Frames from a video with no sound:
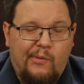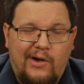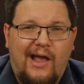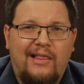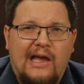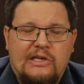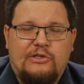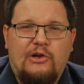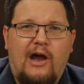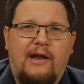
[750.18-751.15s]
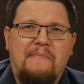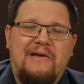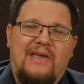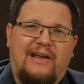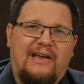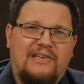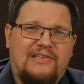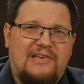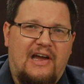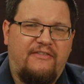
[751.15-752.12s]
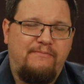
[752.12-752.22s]
We're not allowed to talk about that kind of
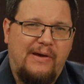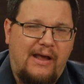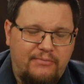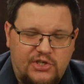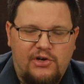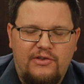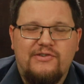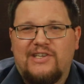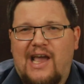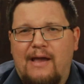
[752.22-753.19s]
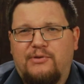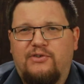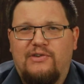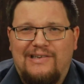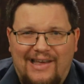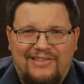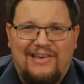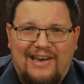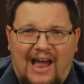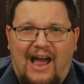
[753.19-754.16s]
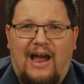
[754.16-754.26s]
stuff, but I'm sure there's absolutely
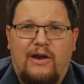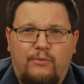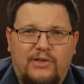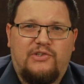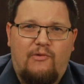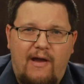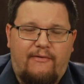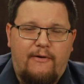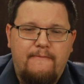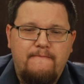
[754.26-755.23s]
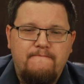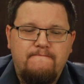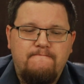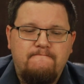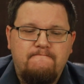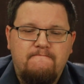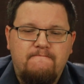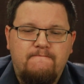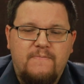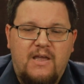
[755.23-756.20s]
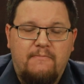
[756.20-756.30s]
nothing to hide whatsoever.
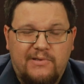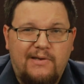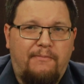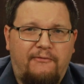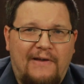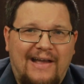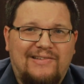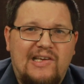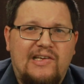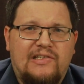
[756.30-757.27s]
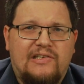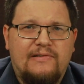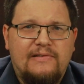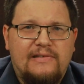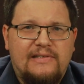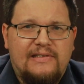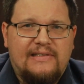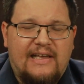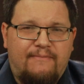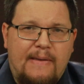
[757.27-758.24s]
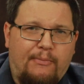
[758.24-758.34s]
Simple fact is
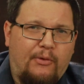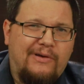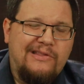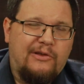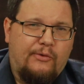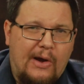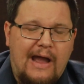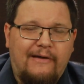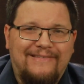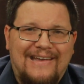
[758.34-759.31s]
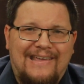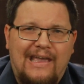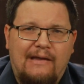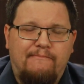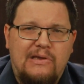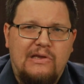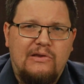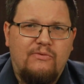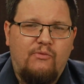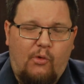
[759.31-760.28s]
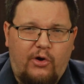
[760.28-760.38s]
that if people are on the ground, they can't
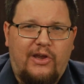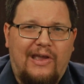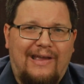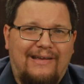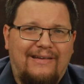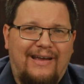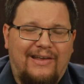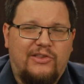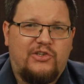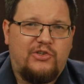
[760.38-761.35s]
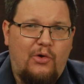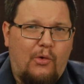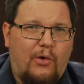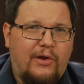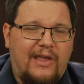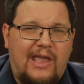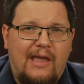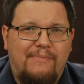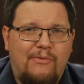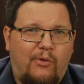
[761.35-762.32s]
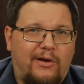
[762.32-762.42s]
be working at the store, they
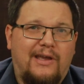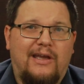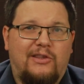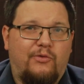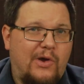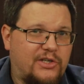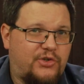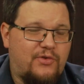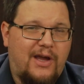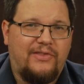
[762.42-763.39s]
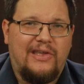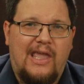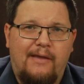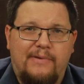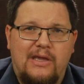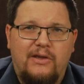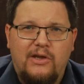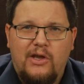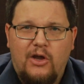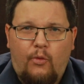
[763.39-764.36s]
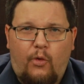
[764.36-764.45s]
can't be working at the restaurant, they can't be
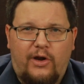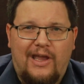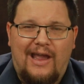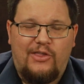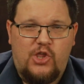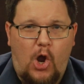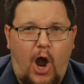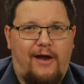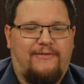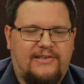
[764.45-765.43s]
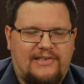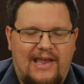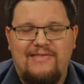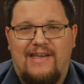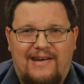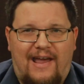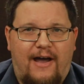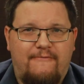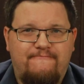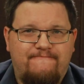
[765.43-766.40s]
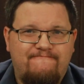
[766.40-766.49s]
working at the office, can they
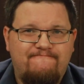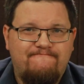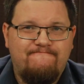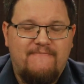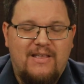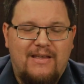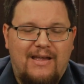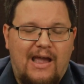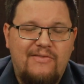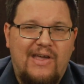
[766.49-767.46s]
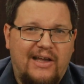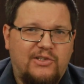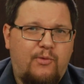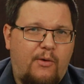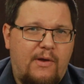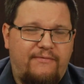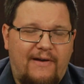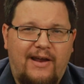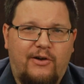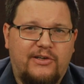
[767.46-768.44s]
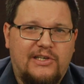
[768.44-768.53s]
now? And that's where we
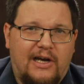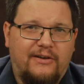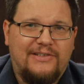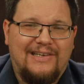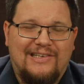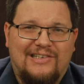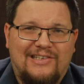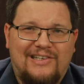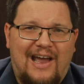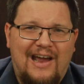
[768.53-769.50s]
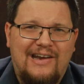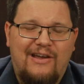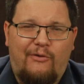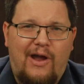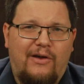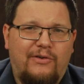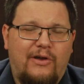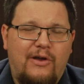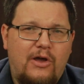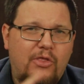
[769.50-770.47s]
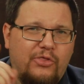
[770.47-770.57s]
find ourselves as a society around
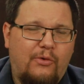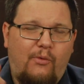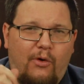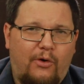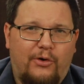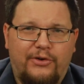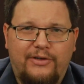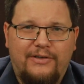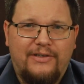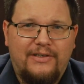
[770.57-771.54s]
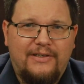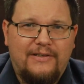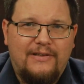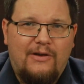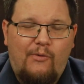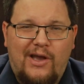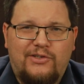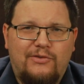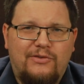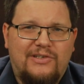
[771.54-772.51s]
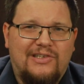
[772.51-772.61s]
the world.
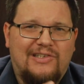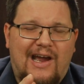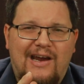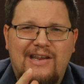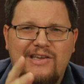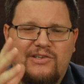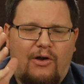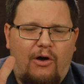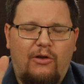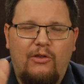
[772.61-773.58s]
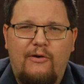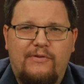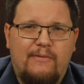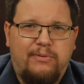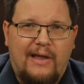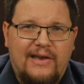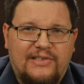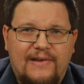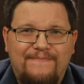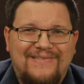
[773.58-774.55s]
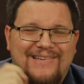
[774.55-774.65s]
Western societies all over the
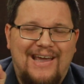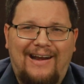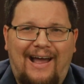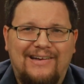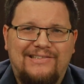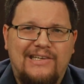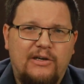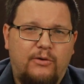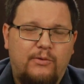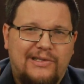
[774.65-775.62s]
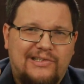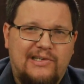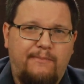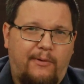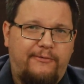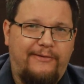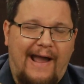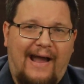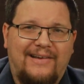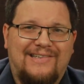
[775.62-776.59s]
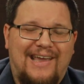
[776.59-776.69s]
place cannot deal with simple
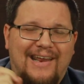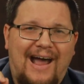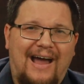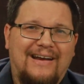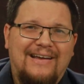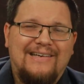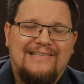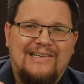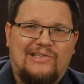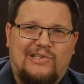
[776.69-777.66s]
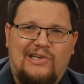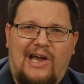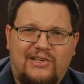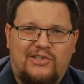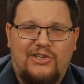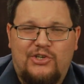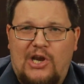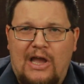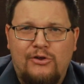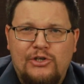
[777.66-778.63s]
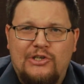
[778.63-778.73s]
facts, cannot discuss the
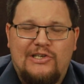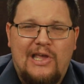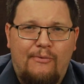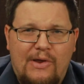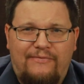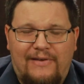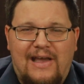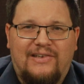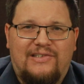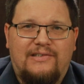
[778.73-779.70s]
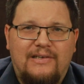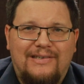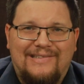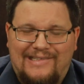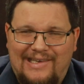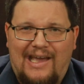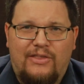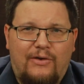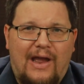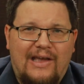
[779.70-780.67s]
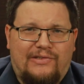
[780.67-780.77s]
challenges that we face,
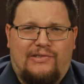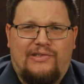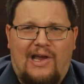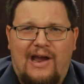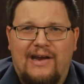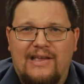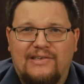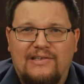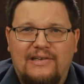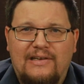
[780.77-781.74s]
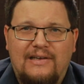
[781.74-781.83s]
together as societies.